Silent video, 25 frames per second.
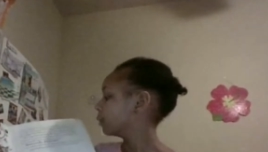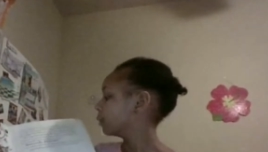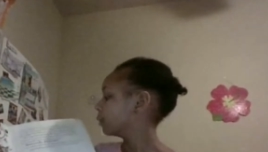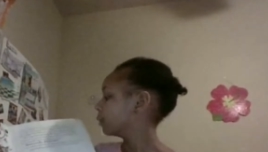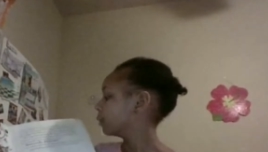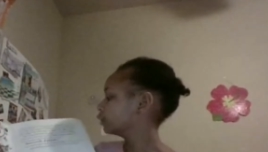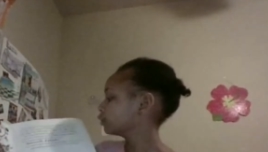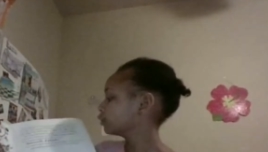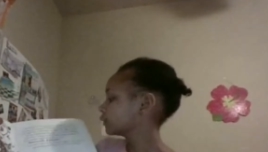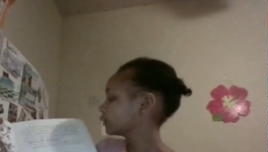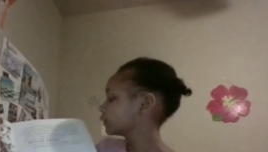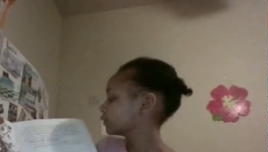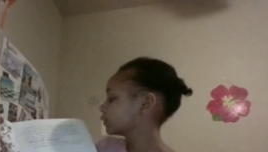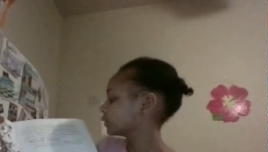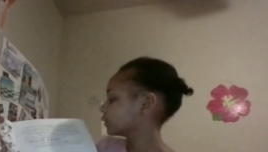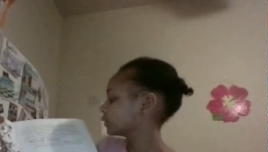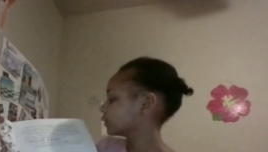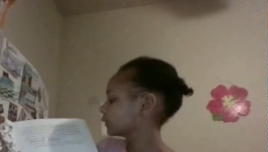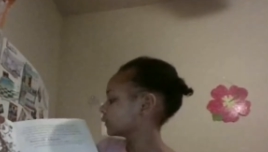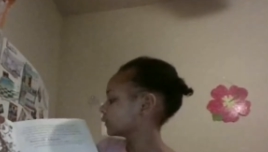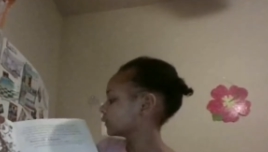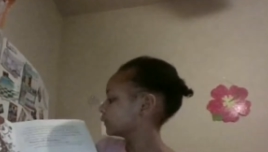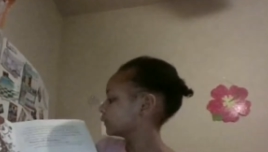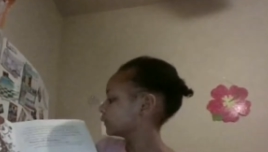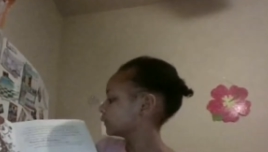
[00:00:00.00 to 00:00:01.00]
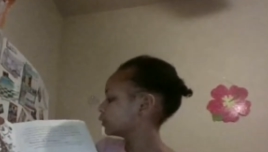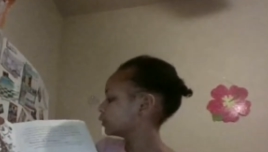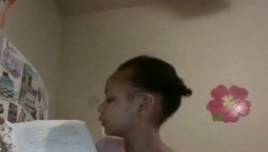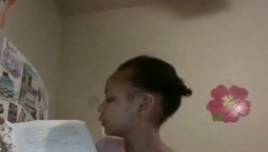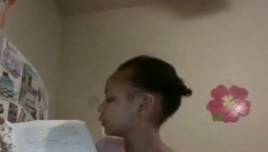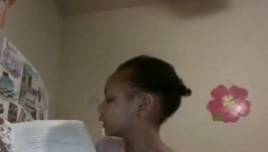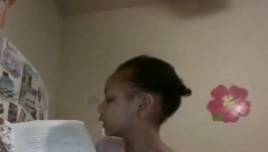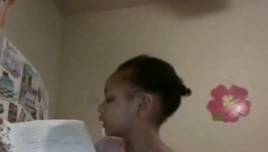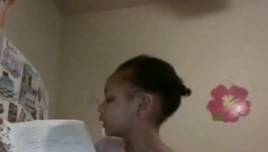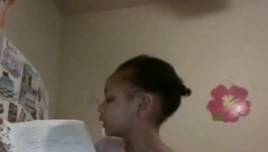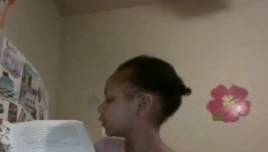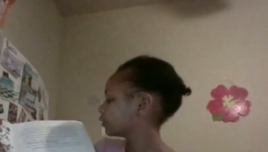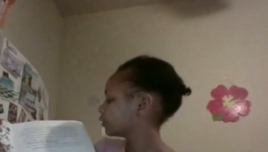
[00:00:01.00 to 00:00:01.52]
Moose was just a
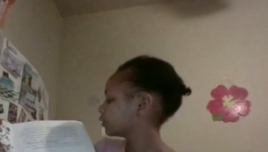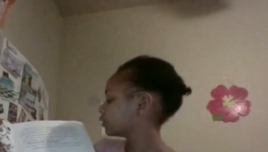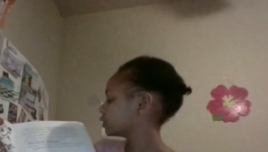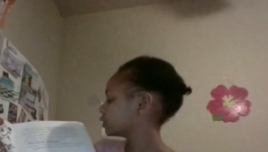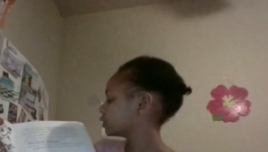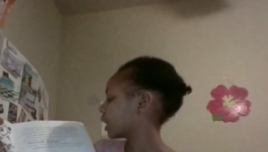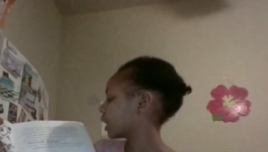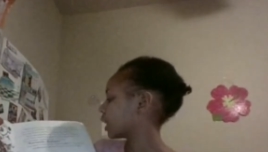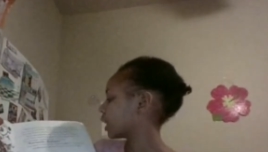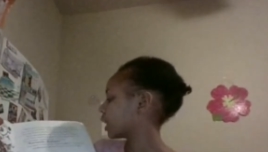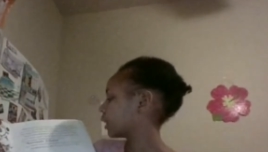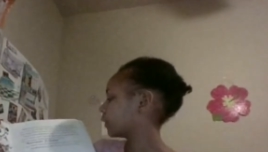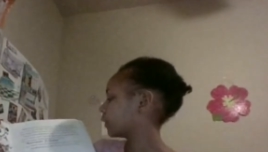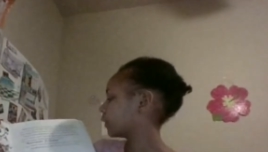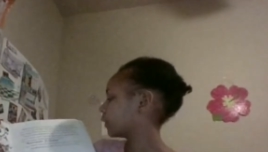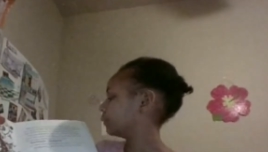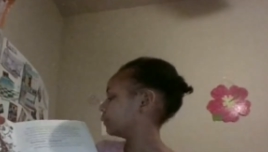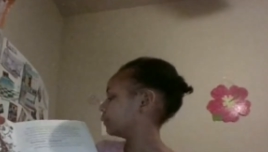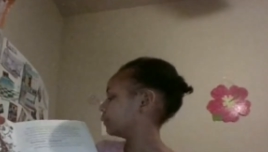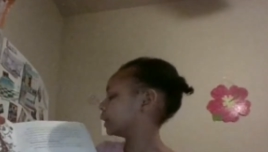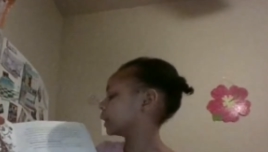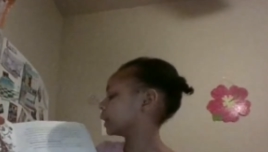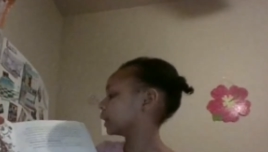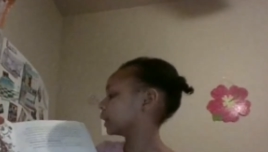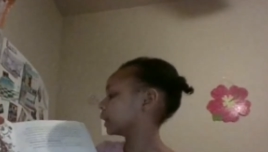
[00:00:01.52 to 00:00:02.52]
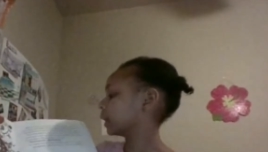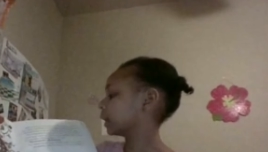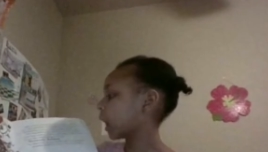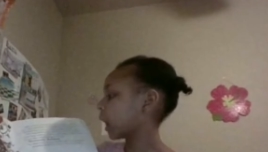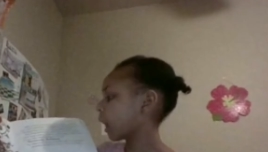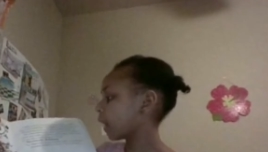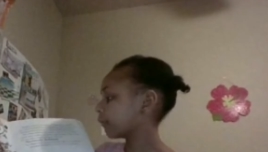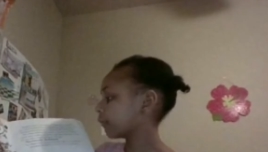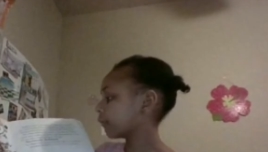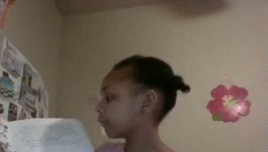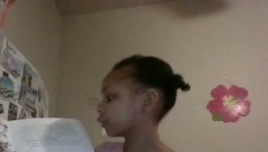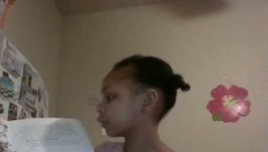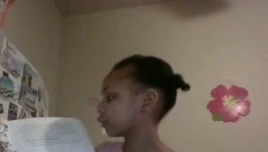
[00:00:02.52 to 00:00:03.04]
few nails shy of being an
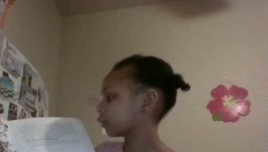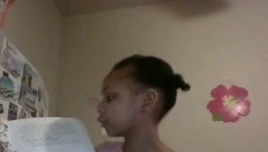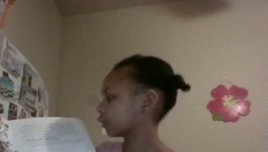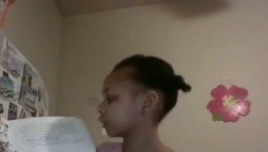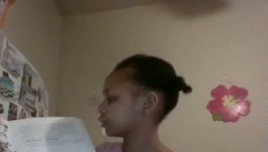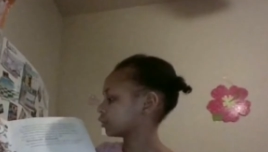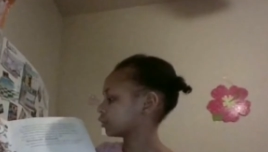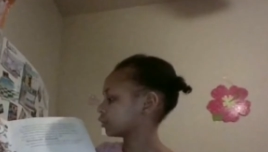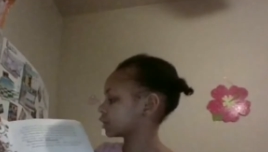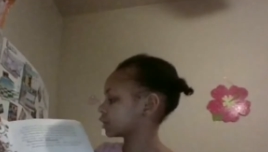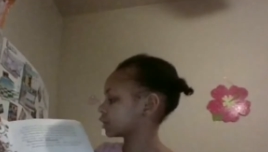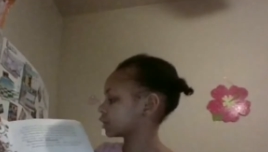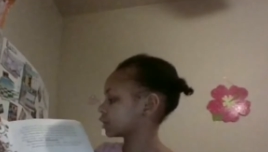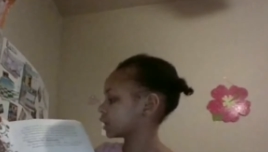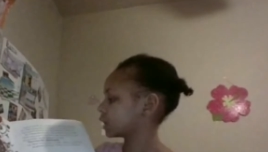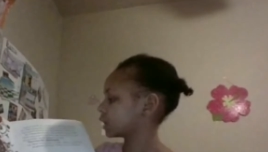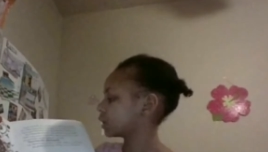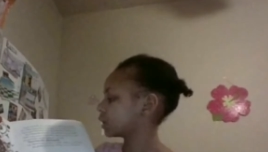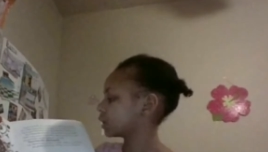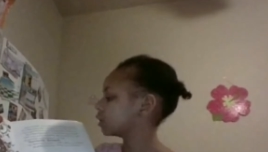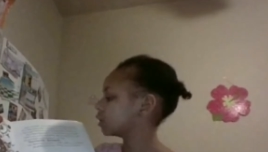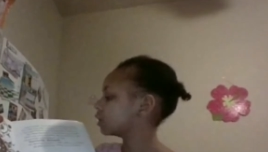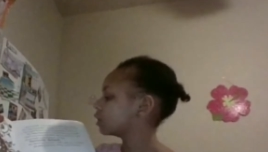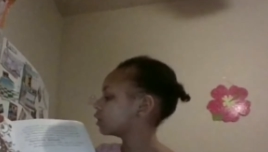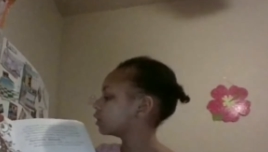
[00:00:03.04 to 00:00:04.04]
evergreen tree.